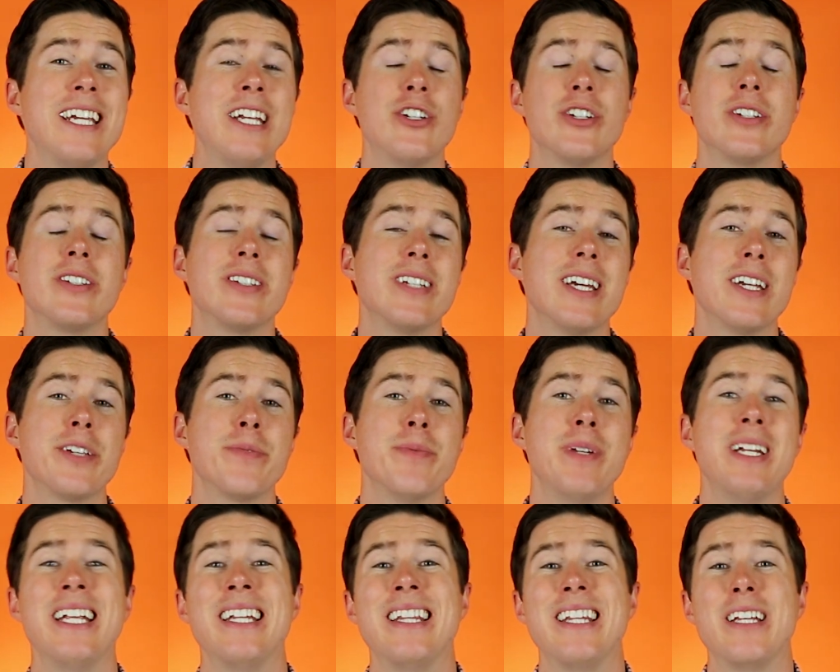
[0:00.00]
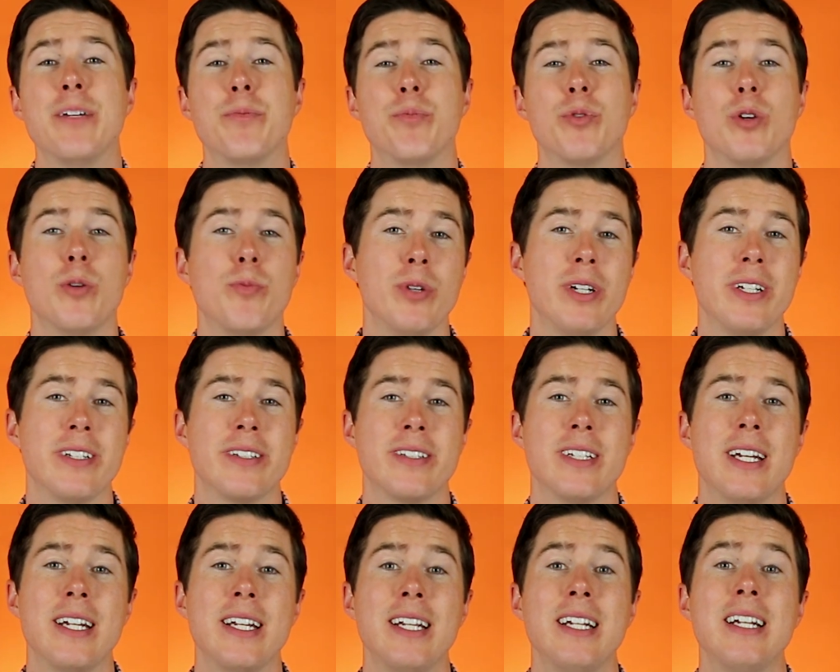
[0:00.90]
each assessment in the appropriate
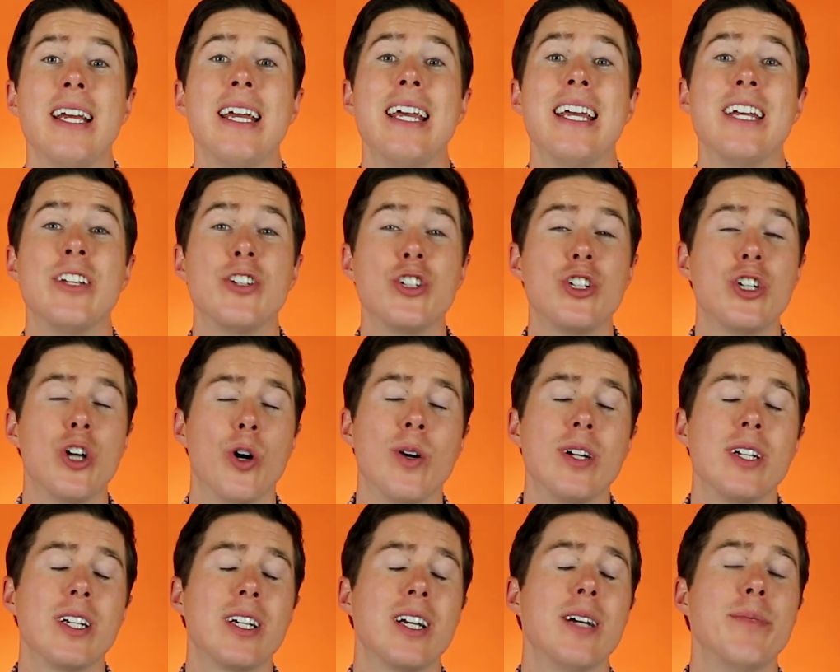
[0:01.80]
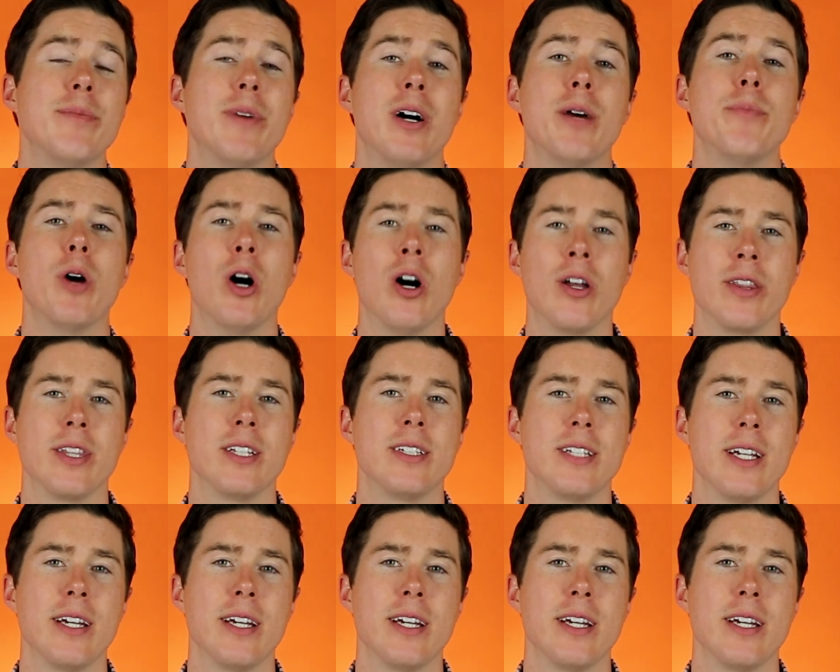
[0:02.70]
setting is going to come up on the